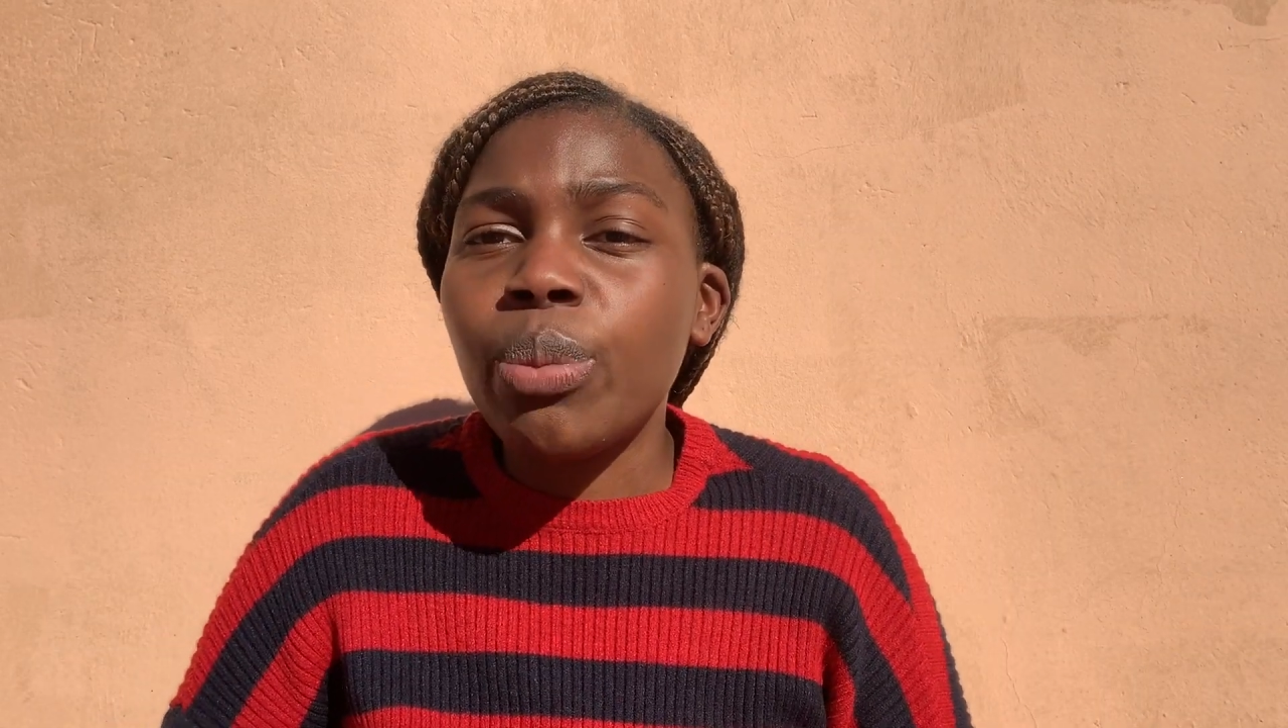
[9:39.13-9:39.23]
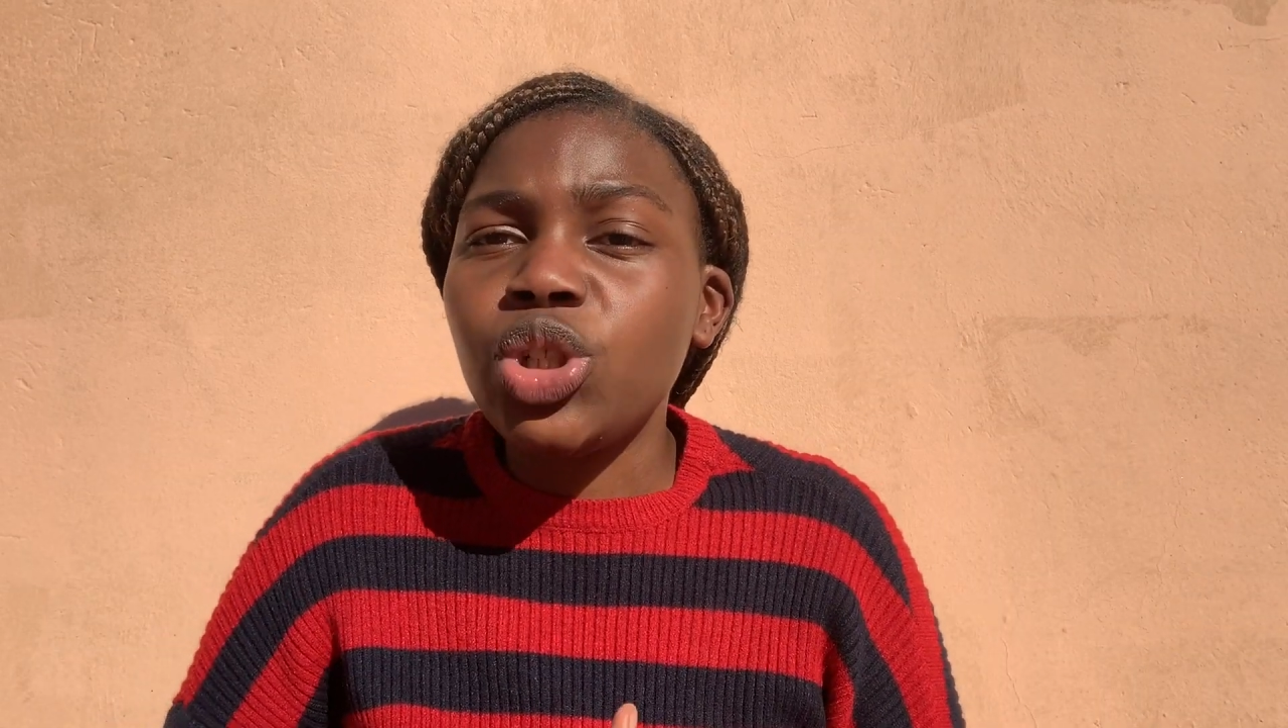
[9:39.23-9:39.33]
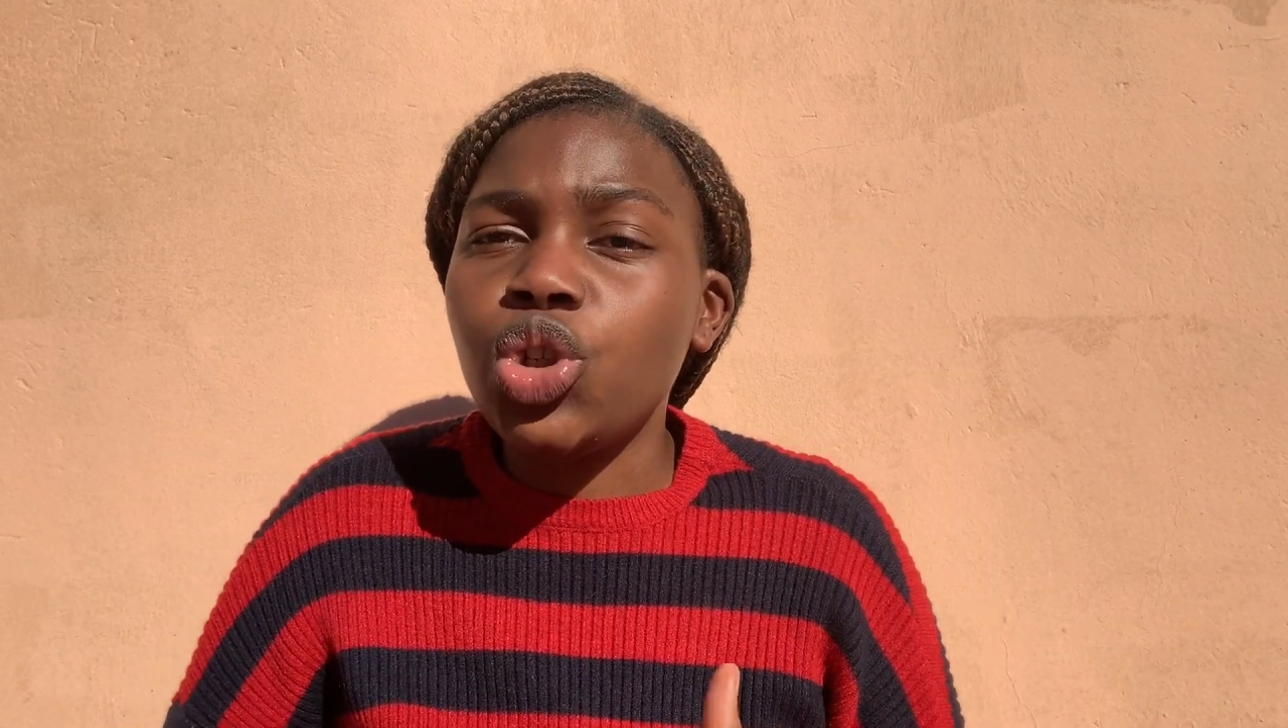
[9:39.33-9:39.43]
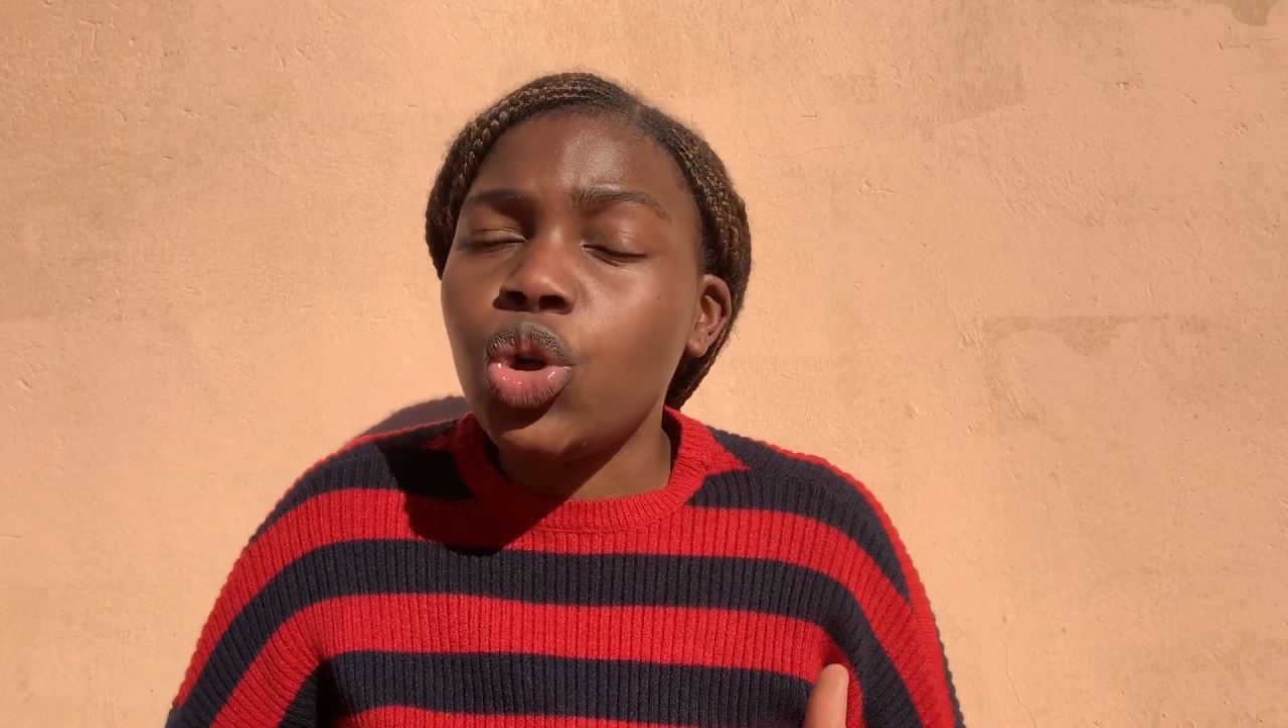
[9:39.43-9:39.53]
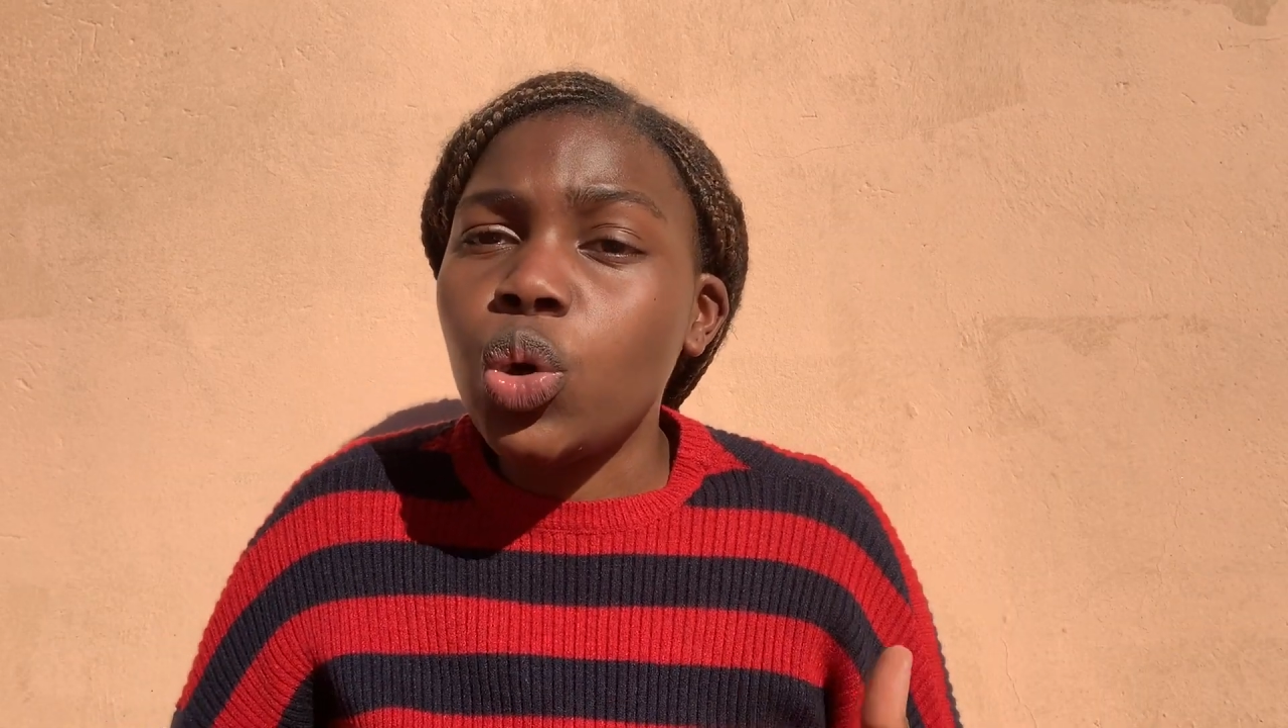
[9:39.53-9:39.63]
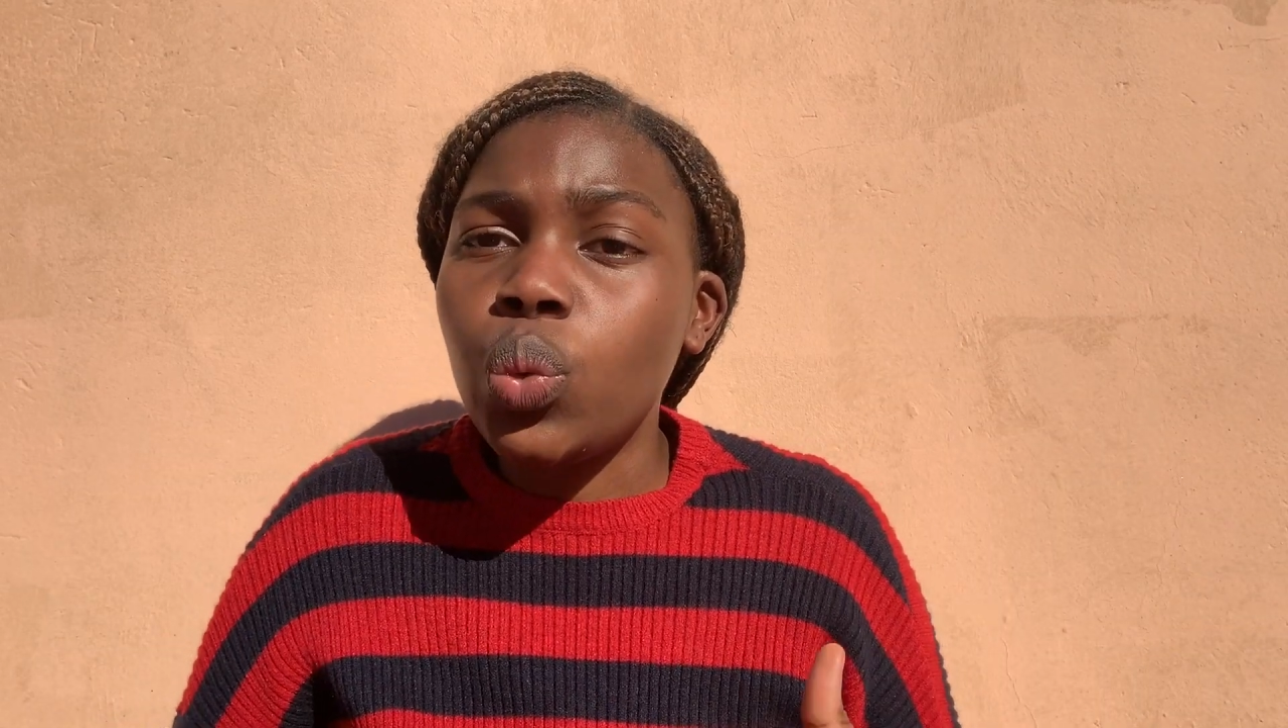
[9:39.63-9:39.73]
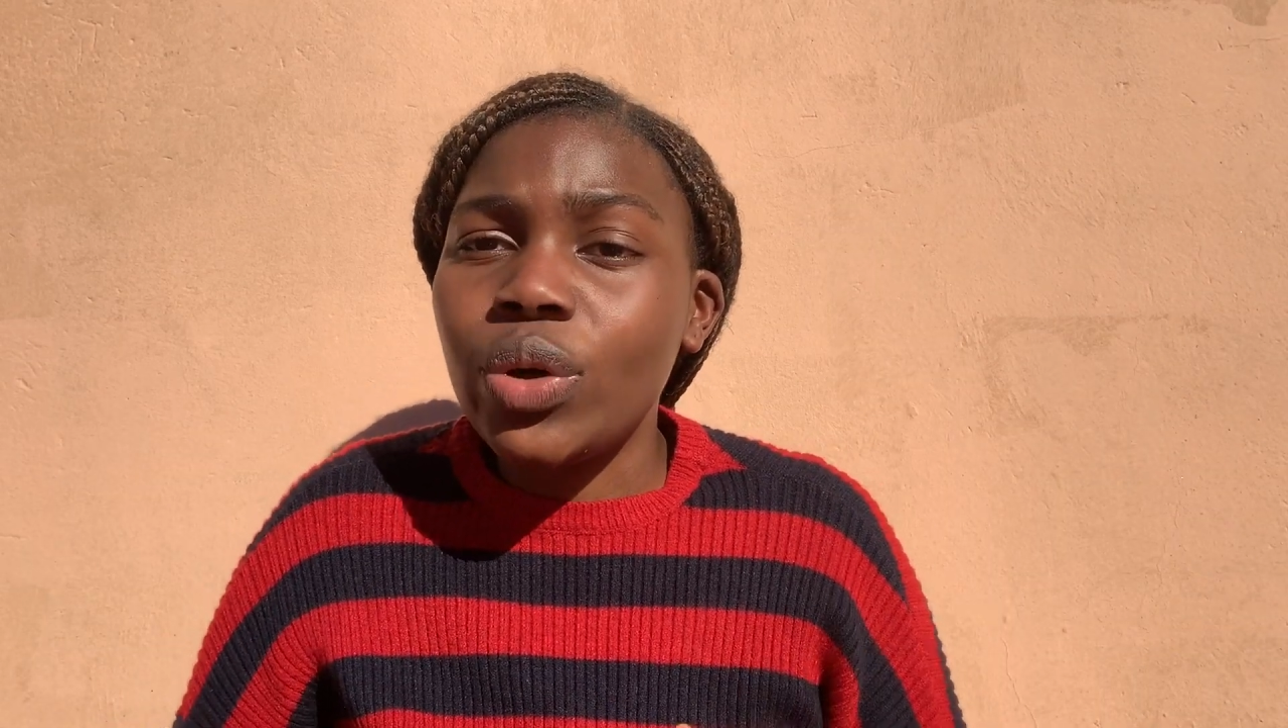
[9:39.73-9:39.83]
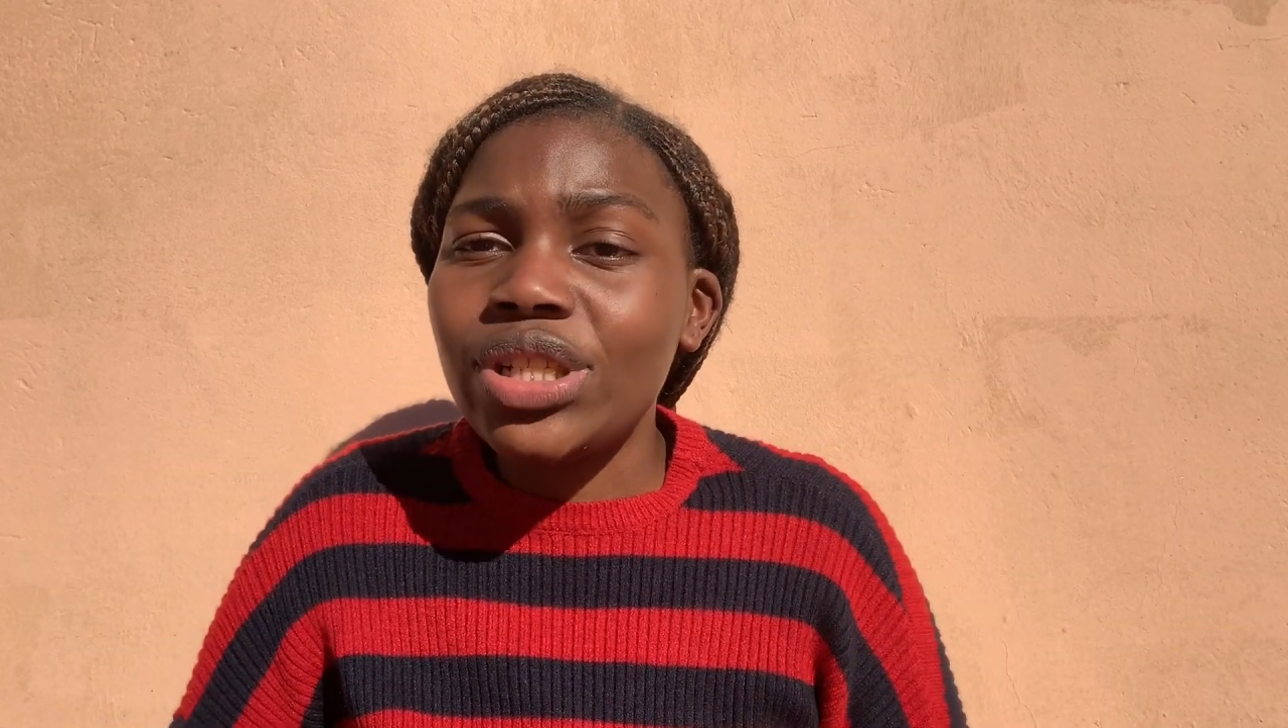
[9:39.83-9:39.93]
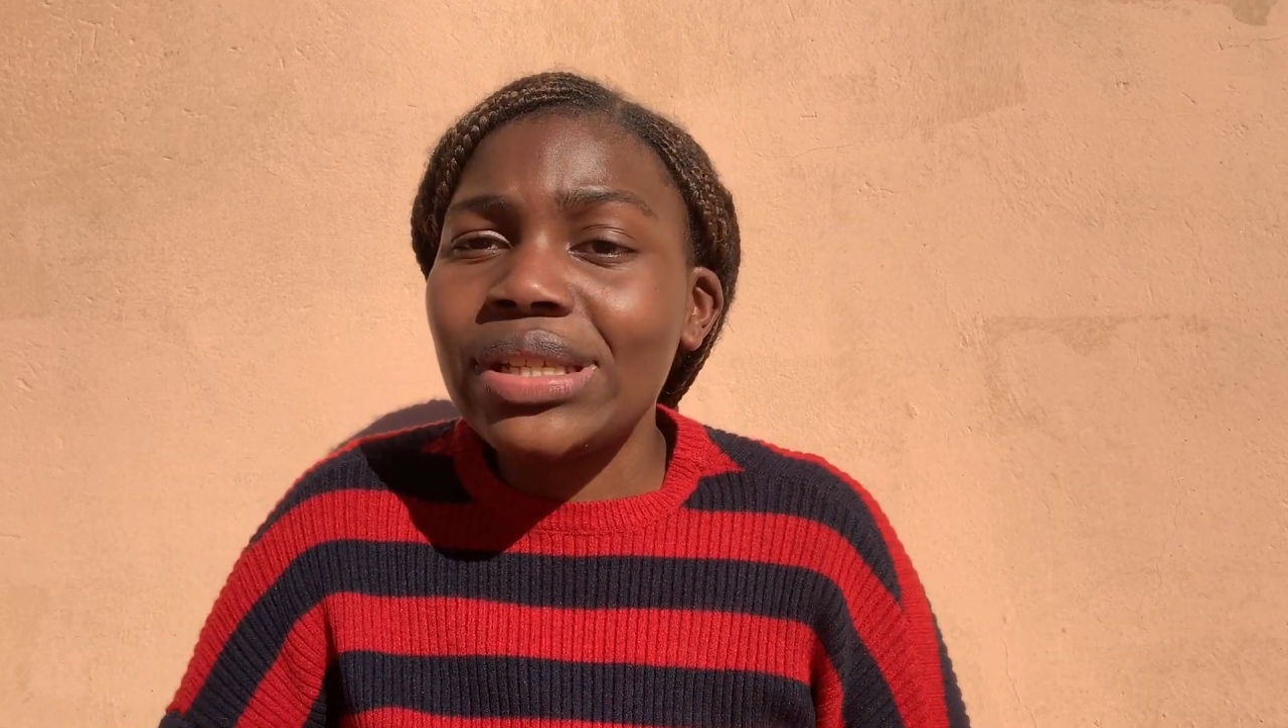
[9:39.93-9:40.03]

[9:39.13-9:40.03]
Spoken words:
but you know which